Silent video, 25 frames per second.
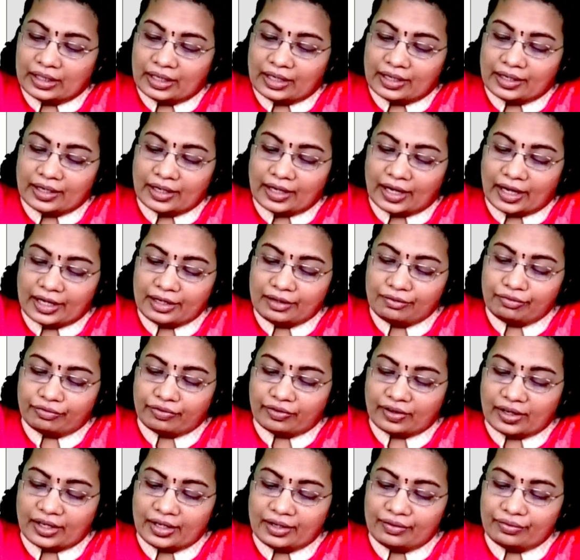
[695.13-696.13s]

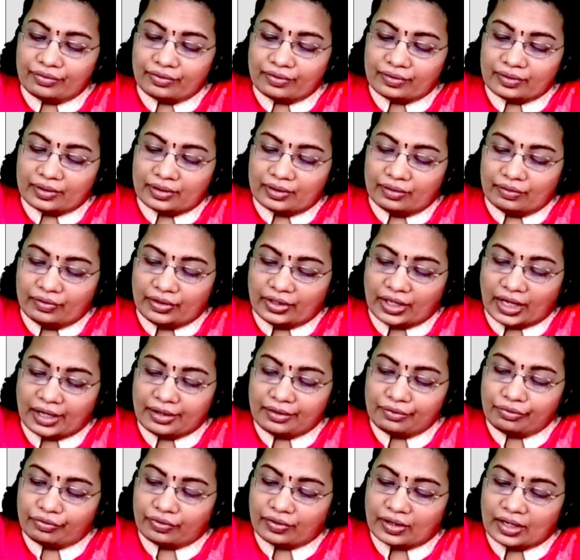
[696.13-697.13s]

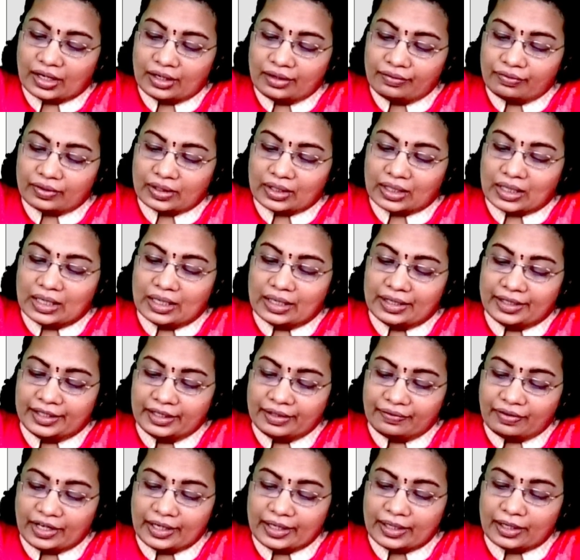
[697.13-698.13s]
9595
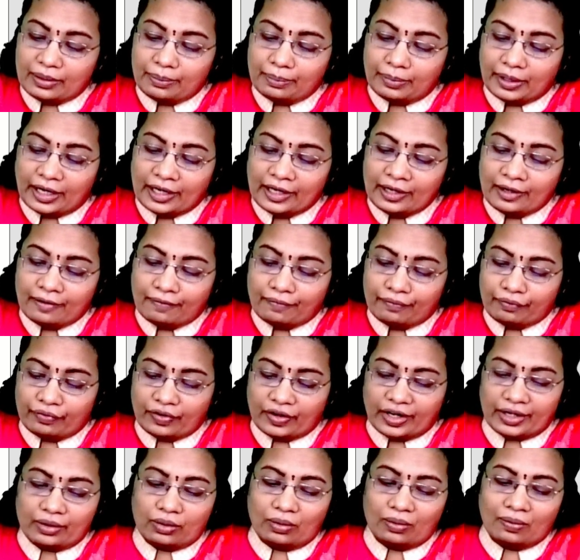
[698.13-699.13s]
divided by
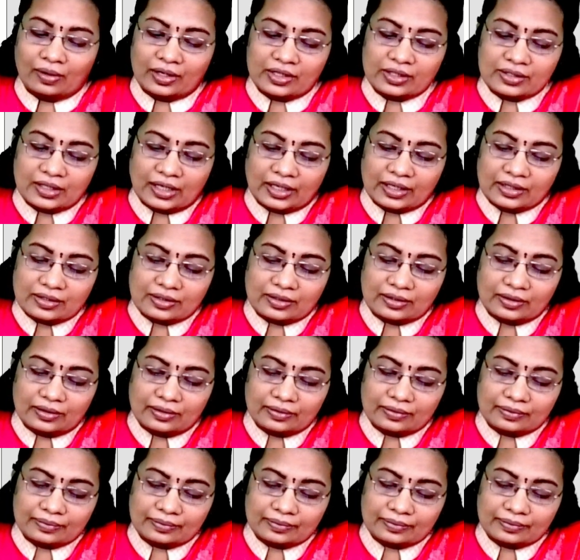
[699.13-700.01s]
5. What is the answer?